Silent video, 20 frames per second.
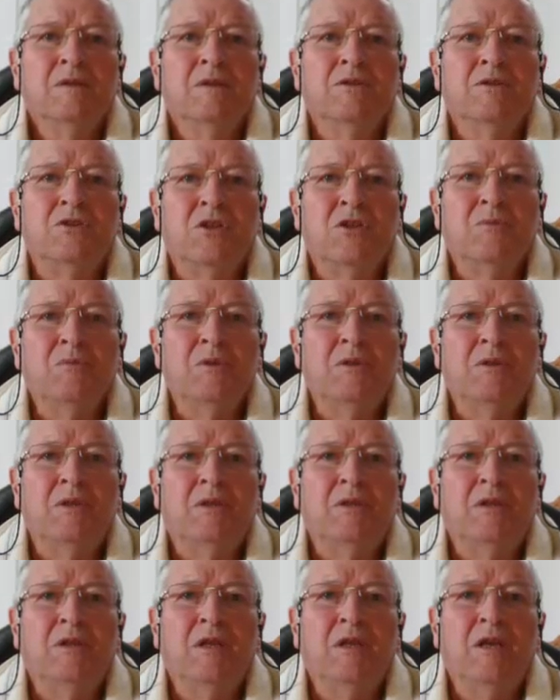It shall be
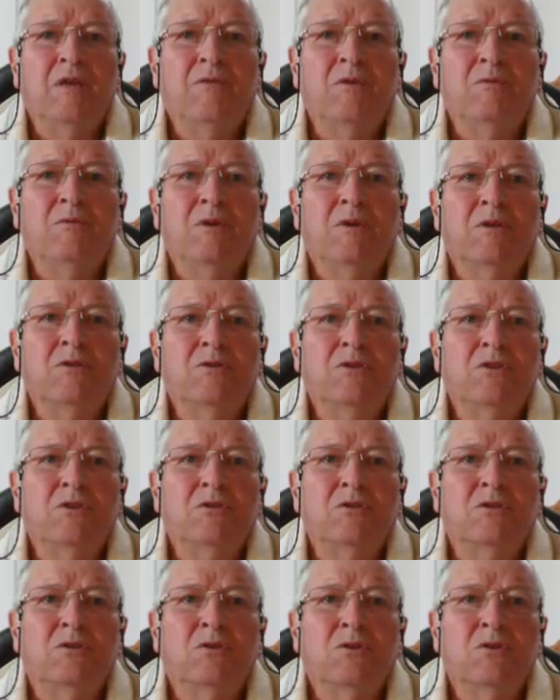that everyone who
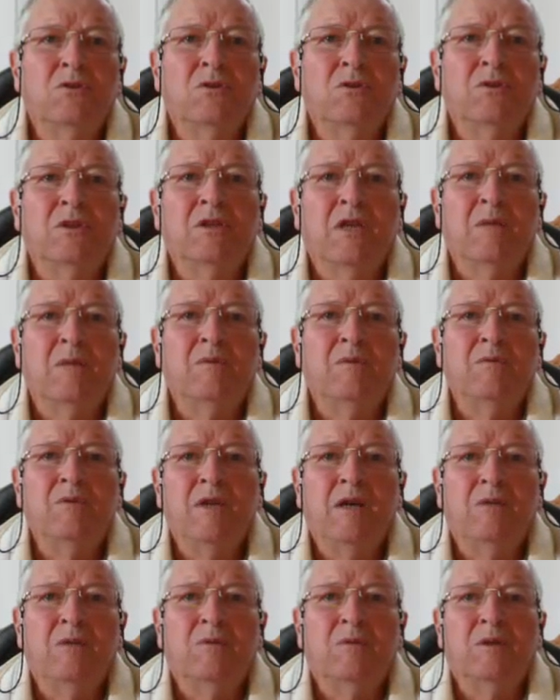shall call on the name of
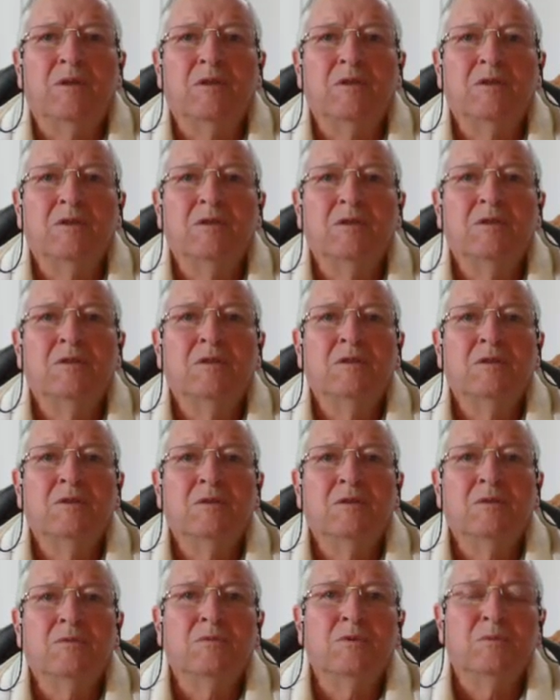Yahweh
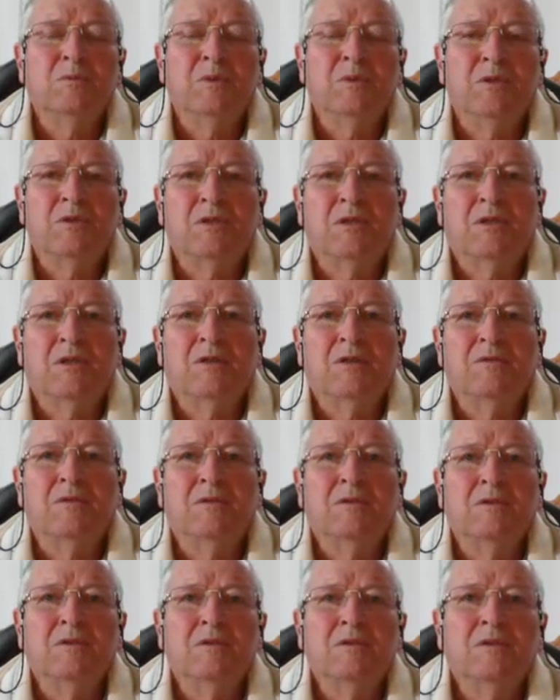will be saved.
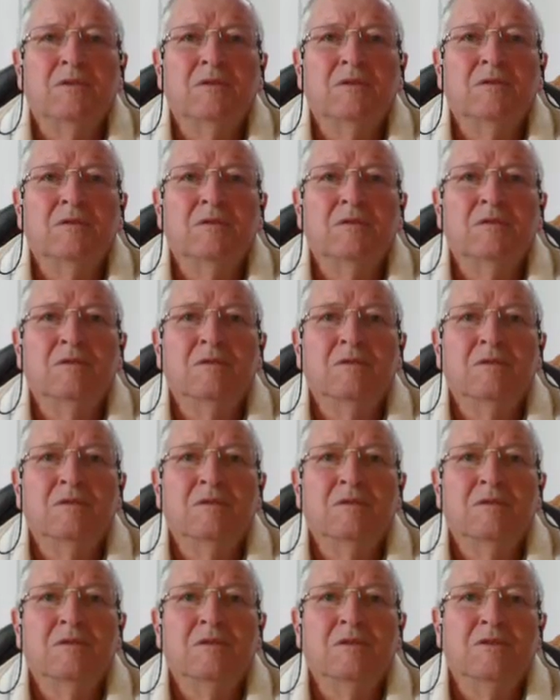
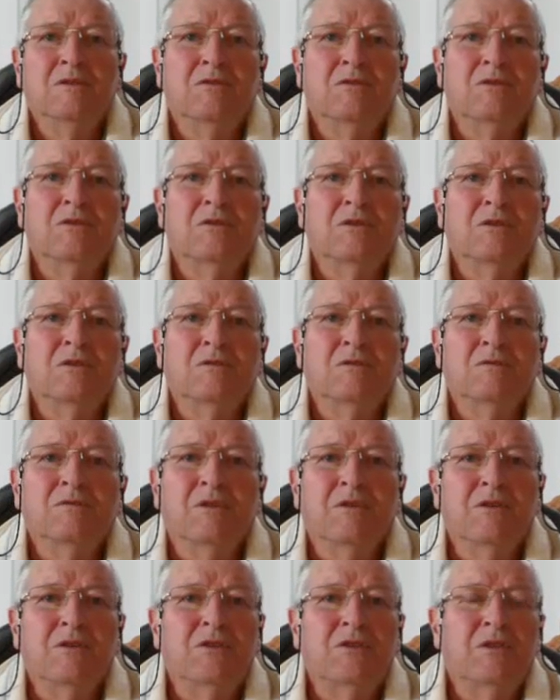Interesting.
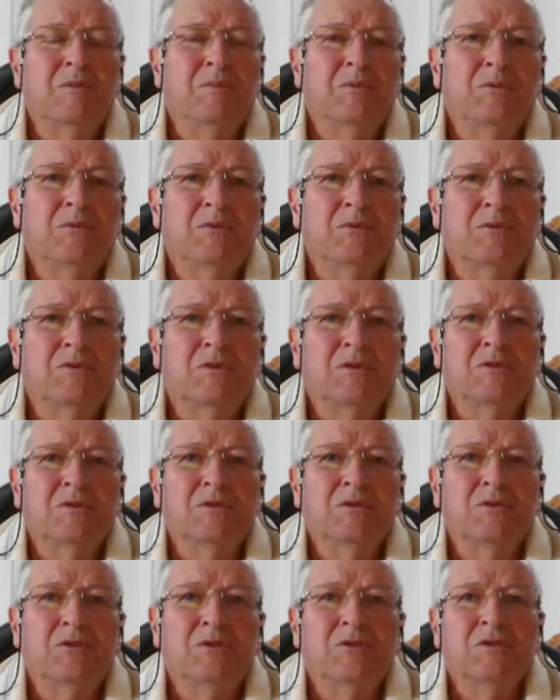Very simple
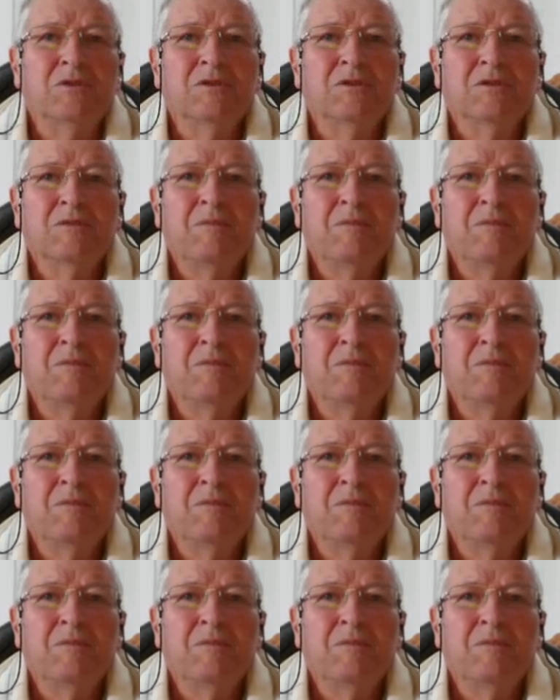solution